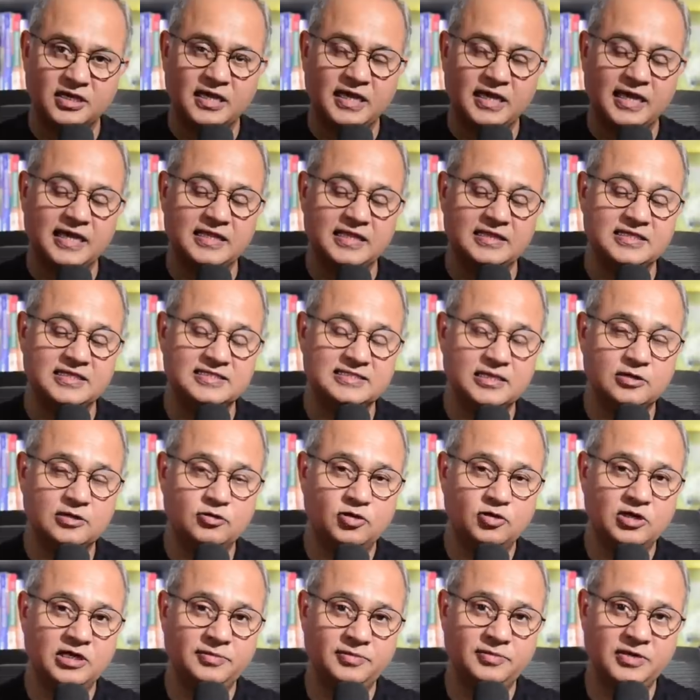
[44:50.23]
And this can
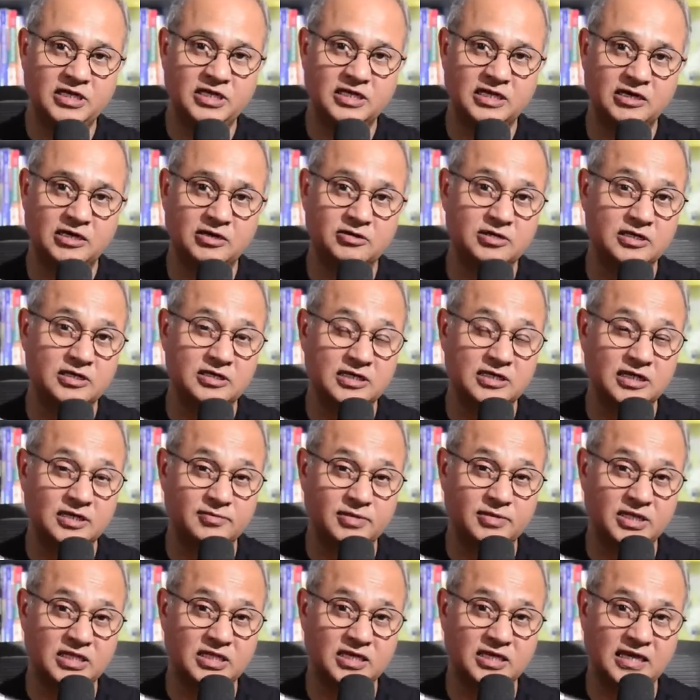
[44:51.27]
only be done, done
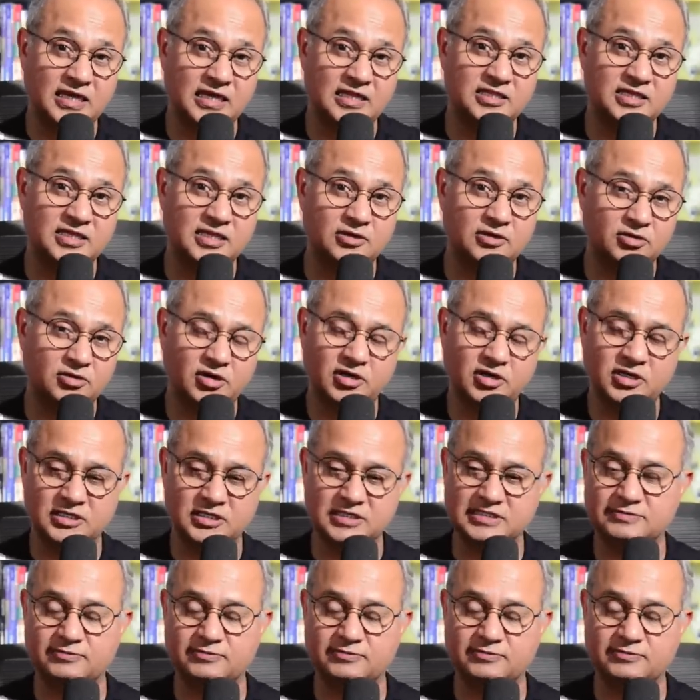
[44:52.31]
by the healthcare authorities.